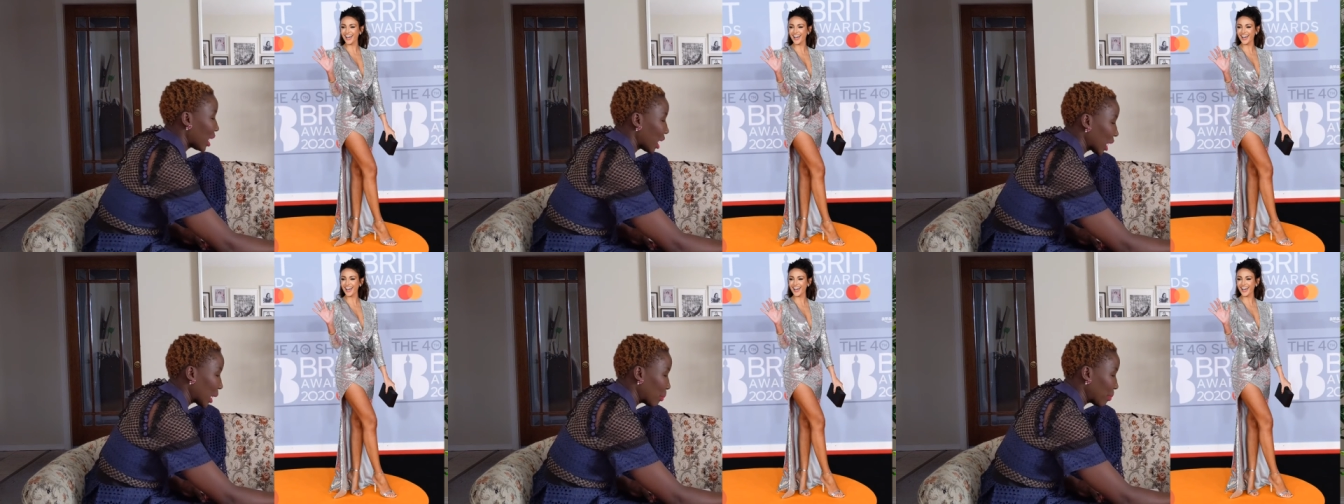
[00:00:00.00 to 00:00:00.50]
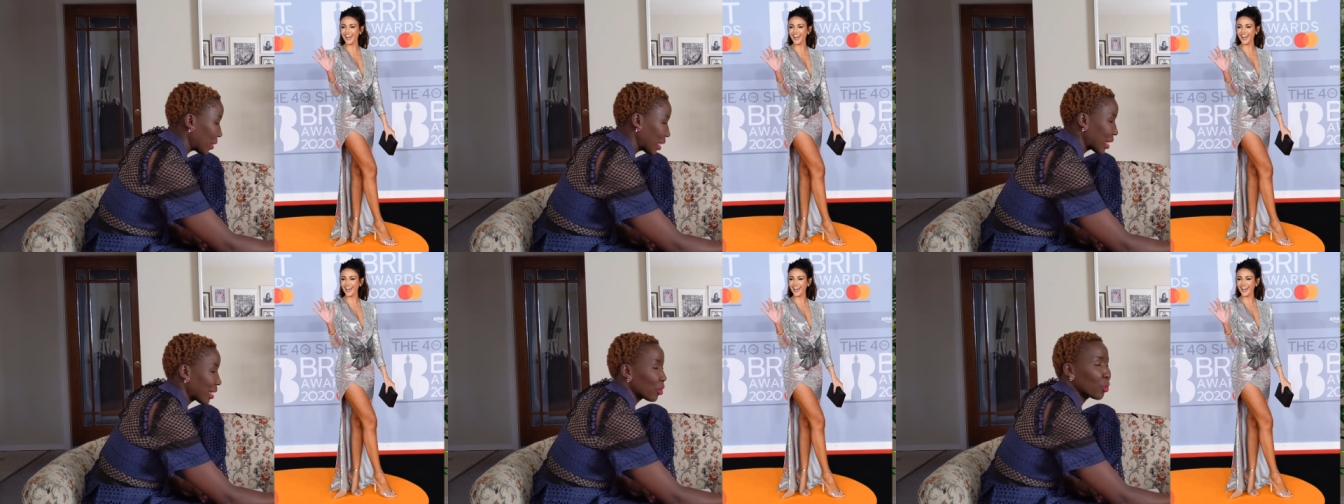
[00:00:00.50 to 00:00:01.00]
and
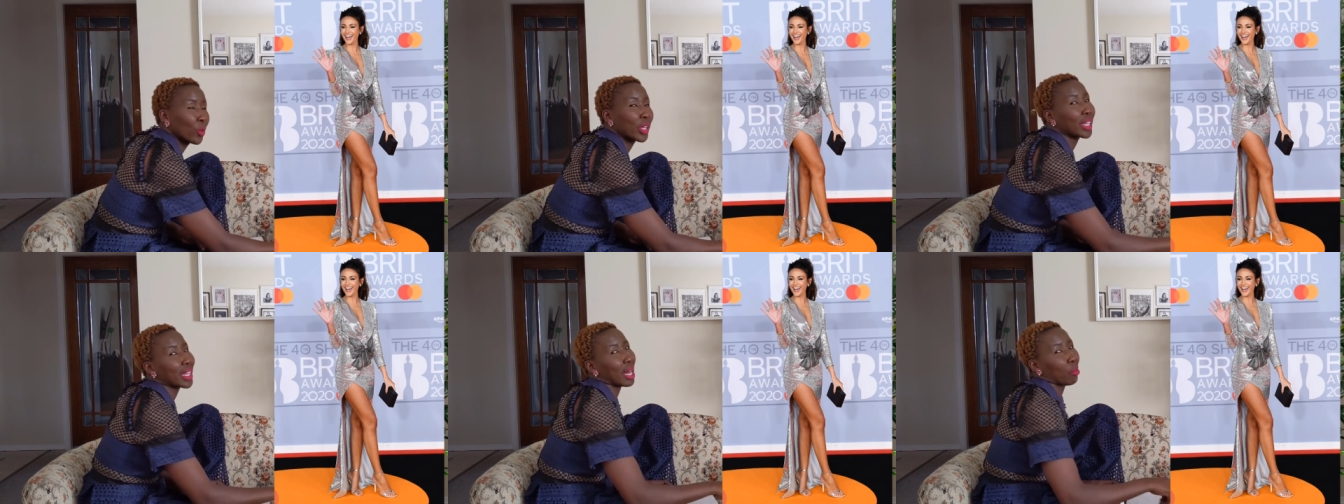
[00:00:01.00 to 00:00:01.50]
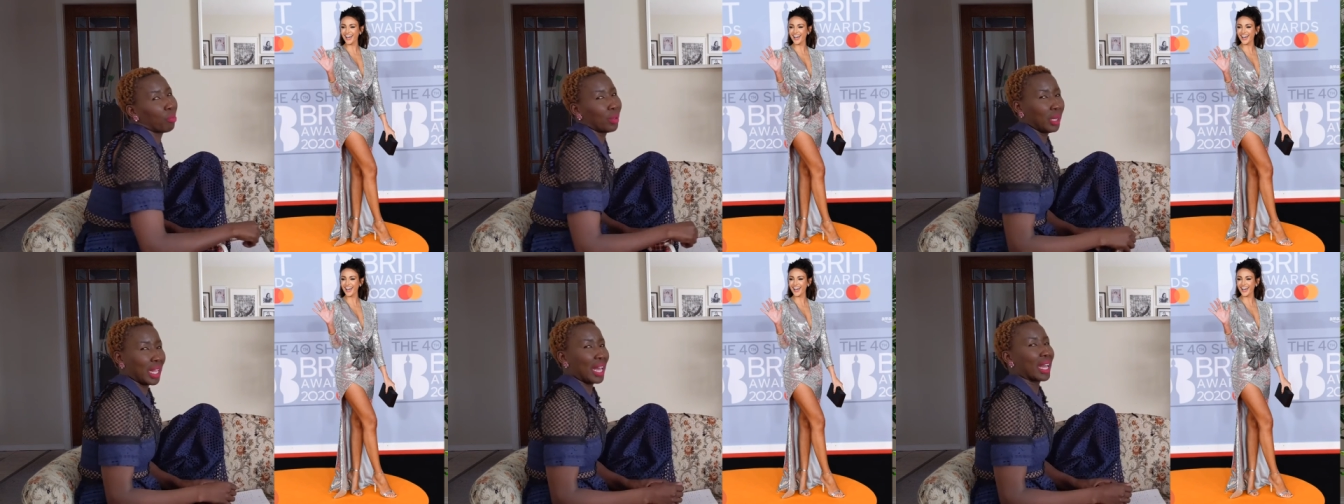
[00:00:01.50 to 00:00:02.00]
completed it with a
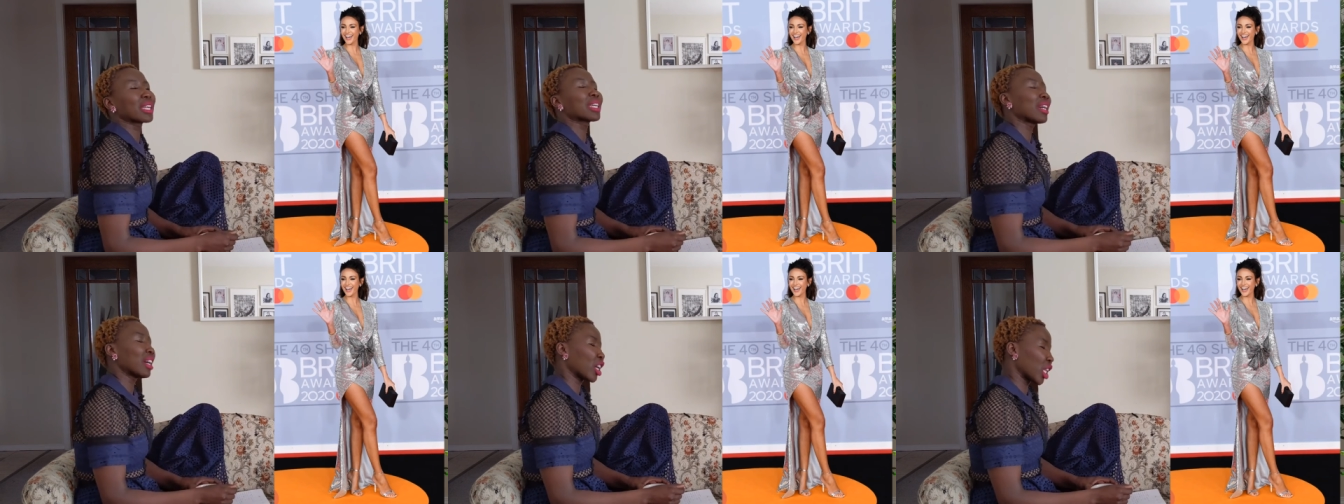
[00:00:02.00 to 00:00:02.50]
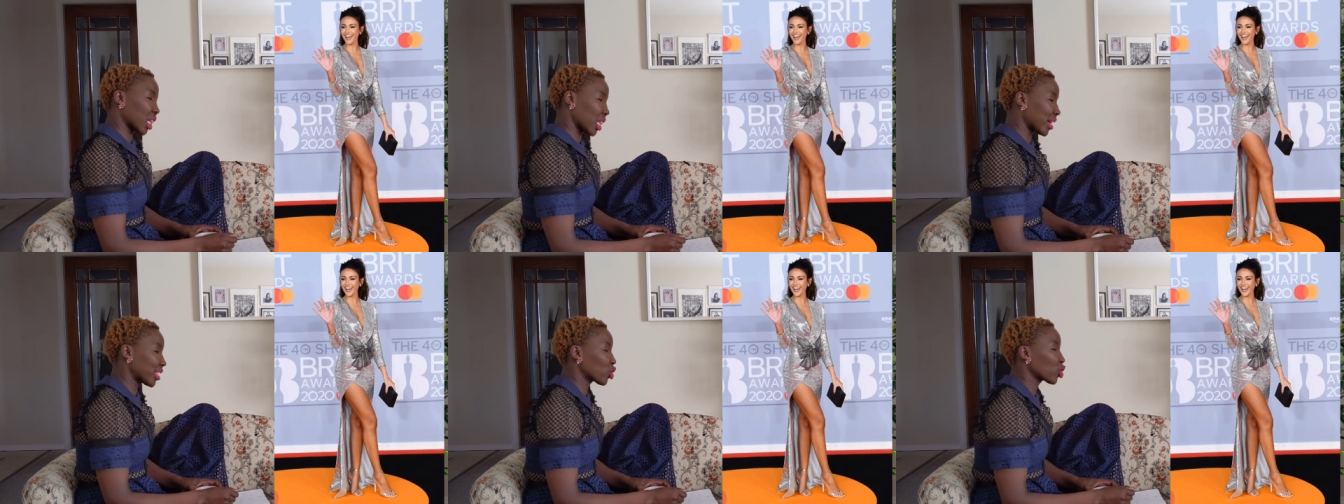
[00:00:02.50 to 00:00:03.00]
black
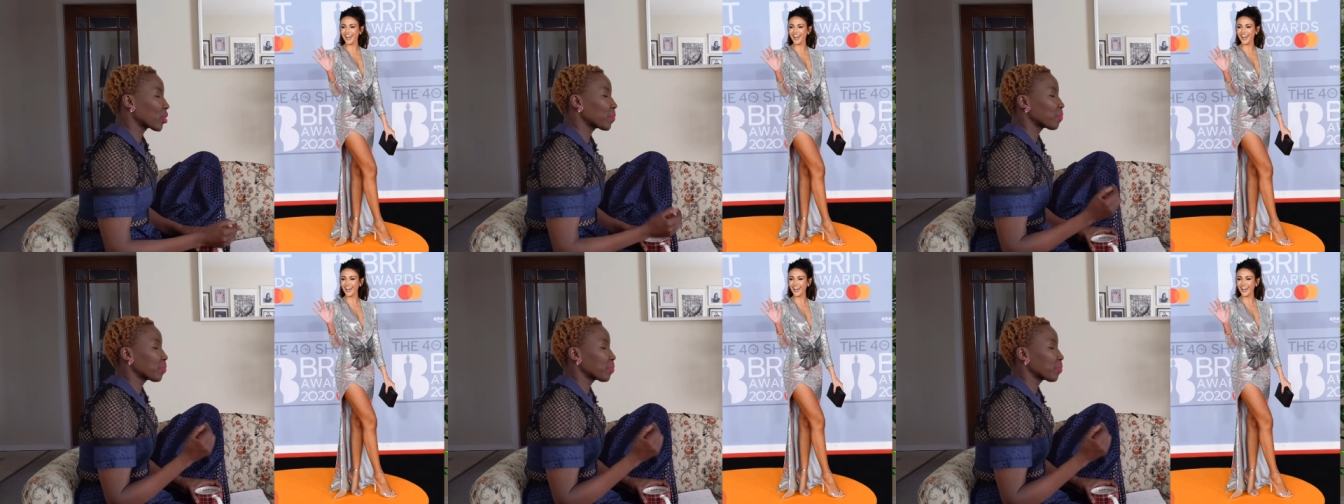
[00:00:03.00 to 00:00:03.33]
clutch.